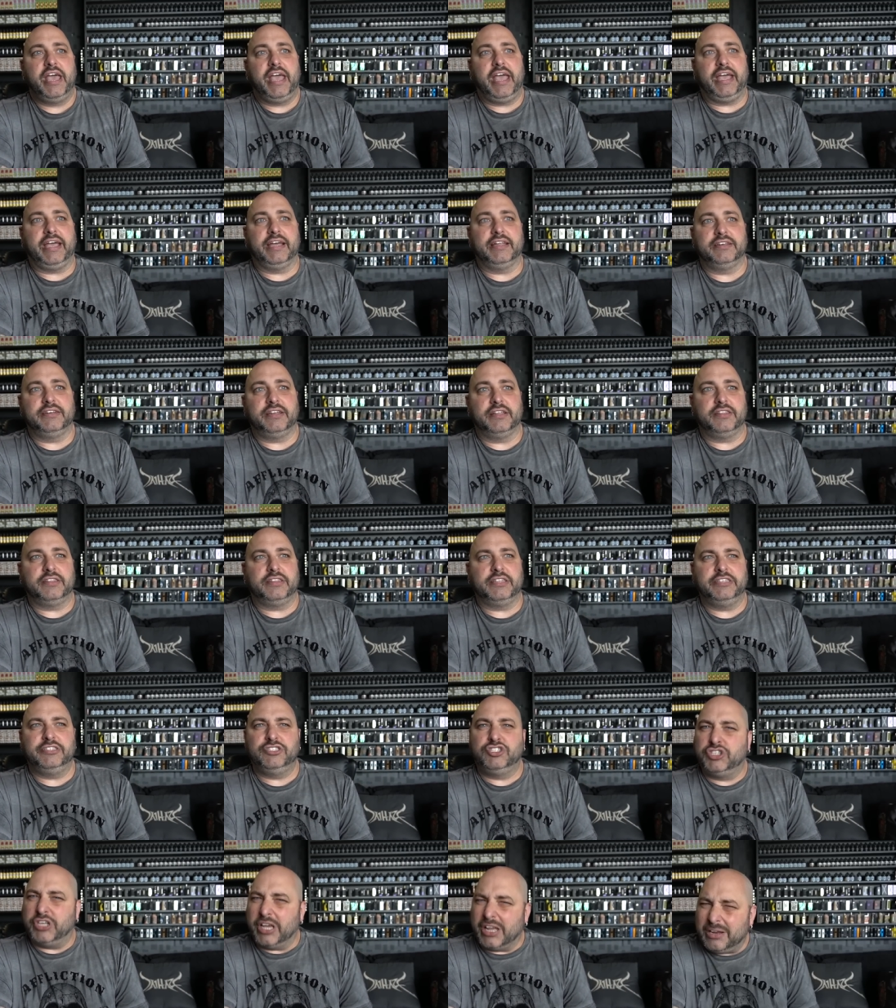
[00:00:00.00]
And the
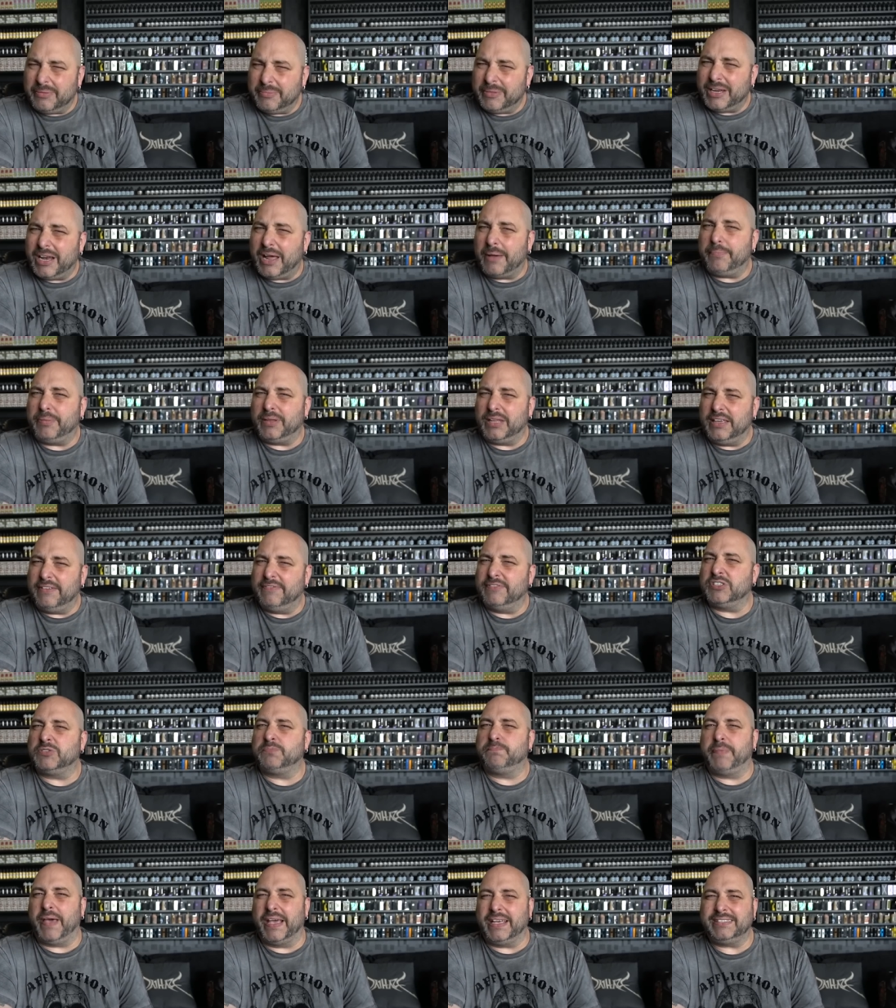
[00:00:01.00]
gentleman, I believe, is
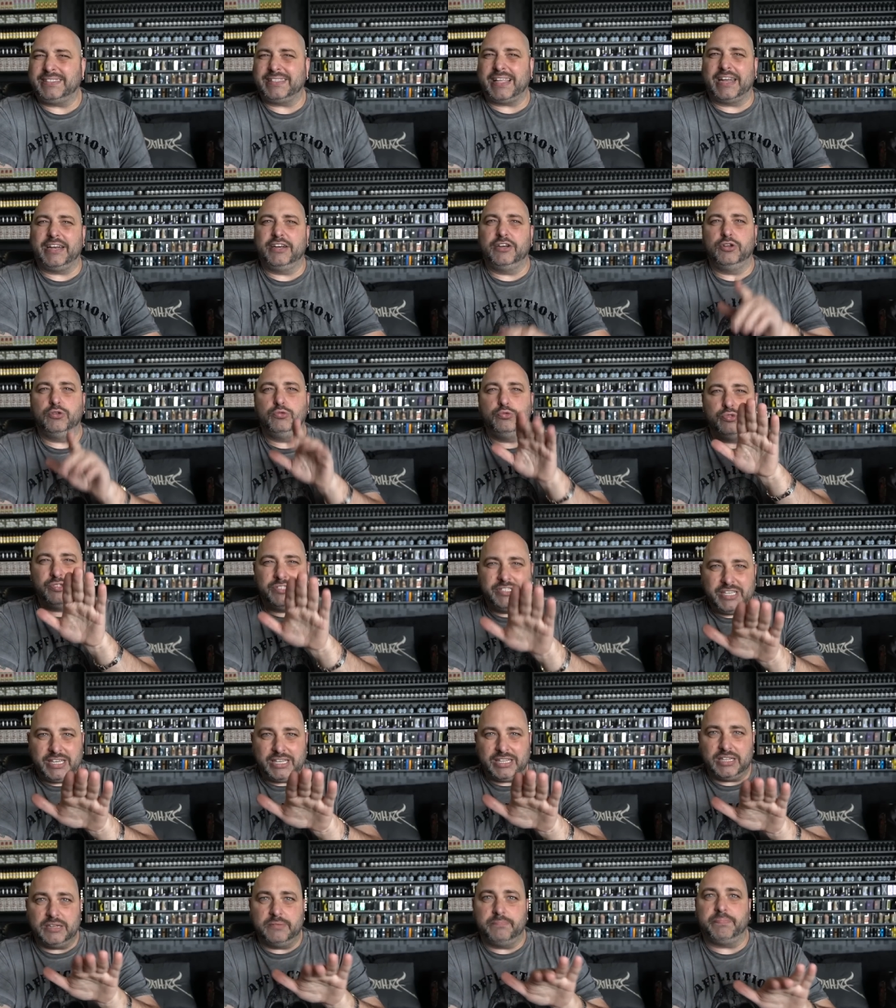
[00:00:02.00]
based out of New
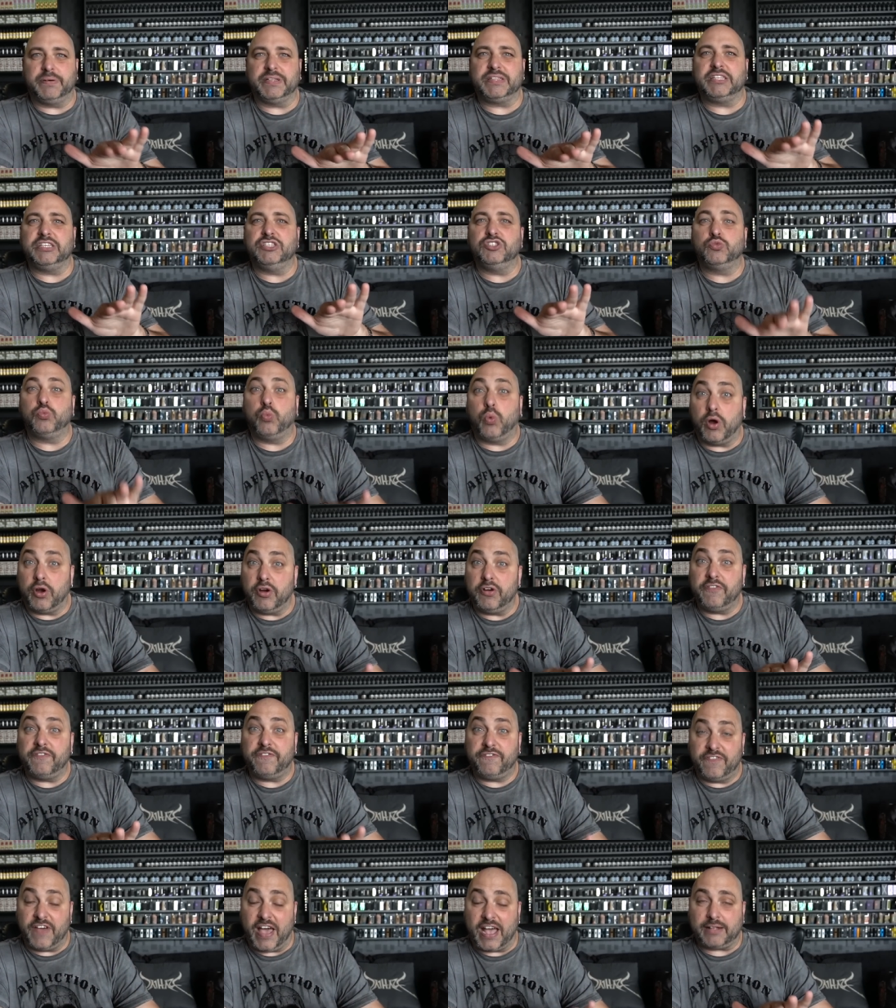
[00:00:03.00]
Zealand, but these were, in
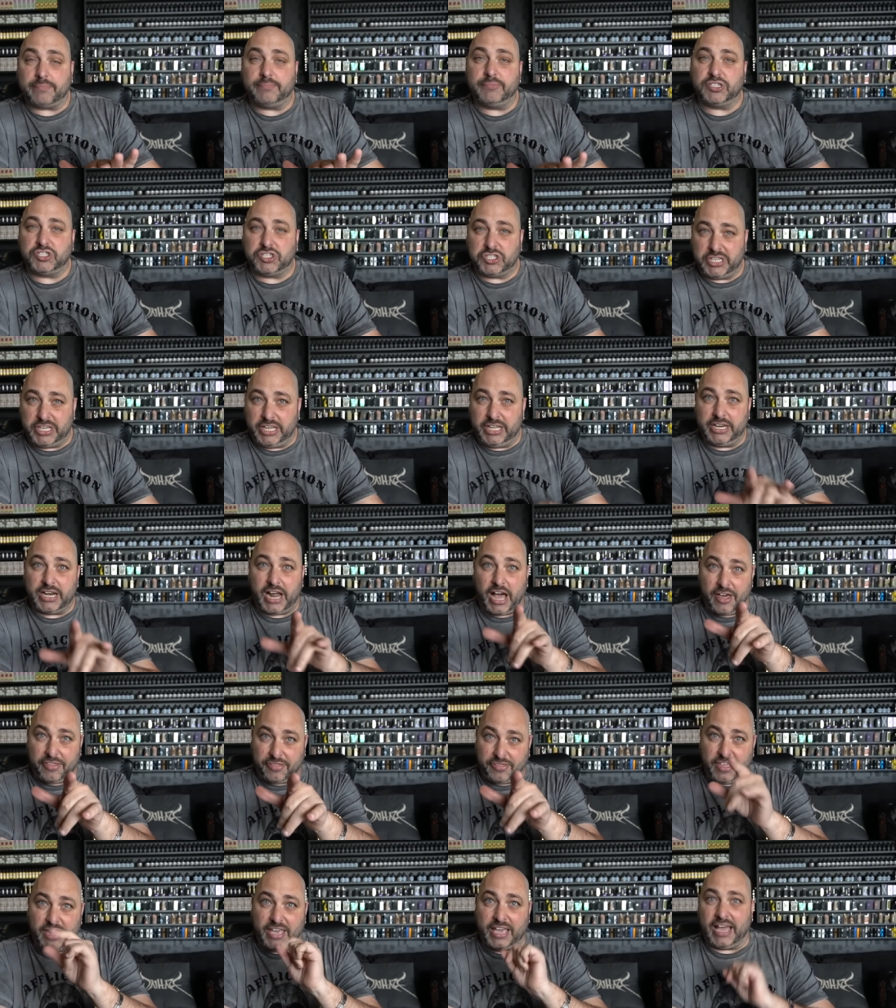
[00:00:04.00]
fact, machine, I
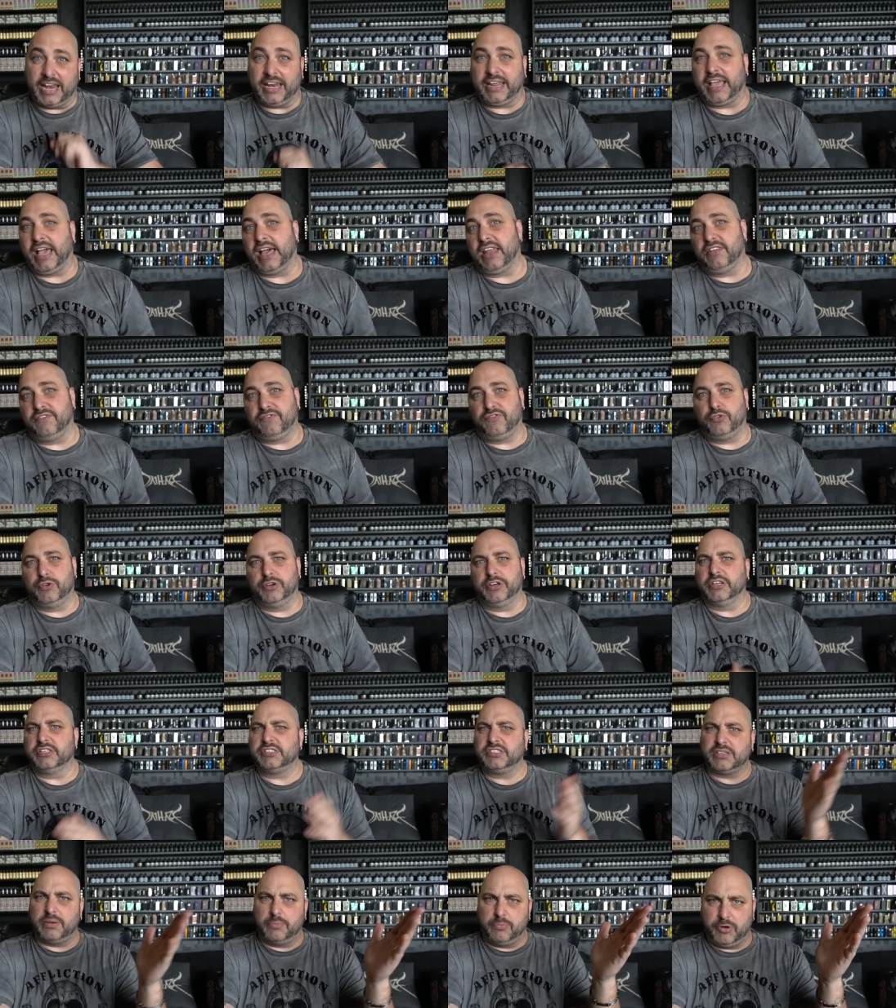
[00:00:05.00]
think, out of California,
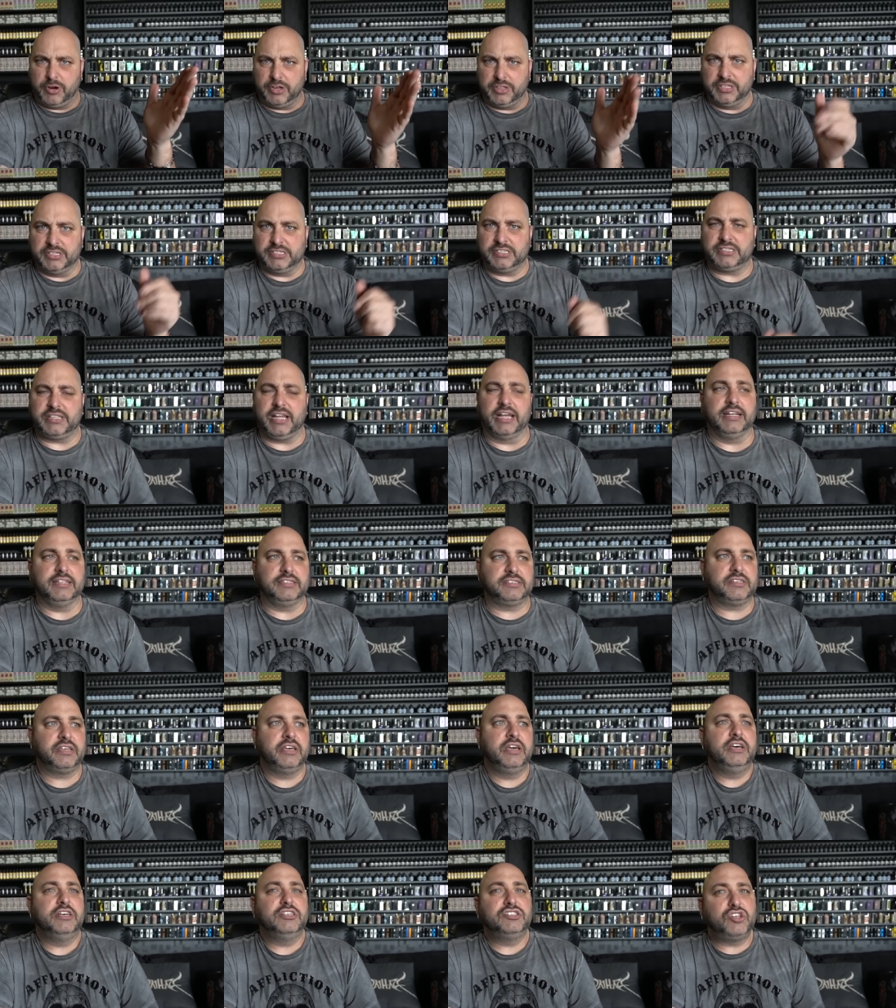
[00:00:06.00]
somewhere in the States.
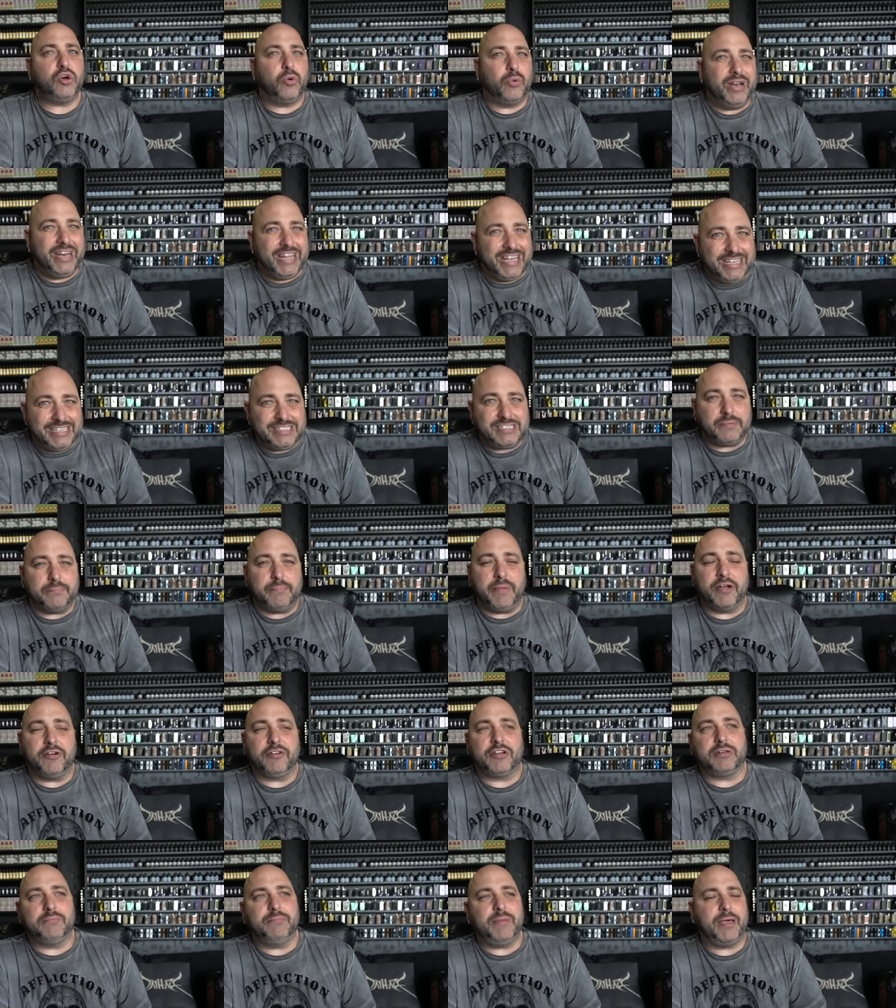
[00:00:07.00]
So it is
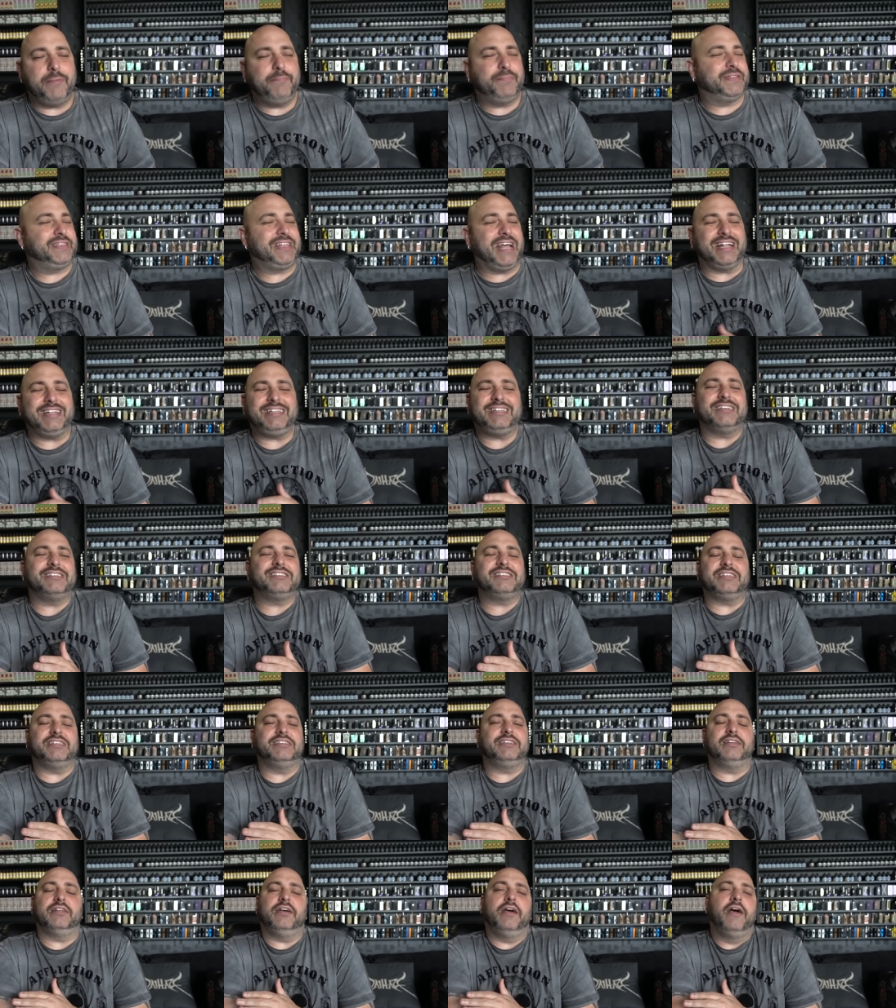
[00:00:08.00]
American made, but that doesn't,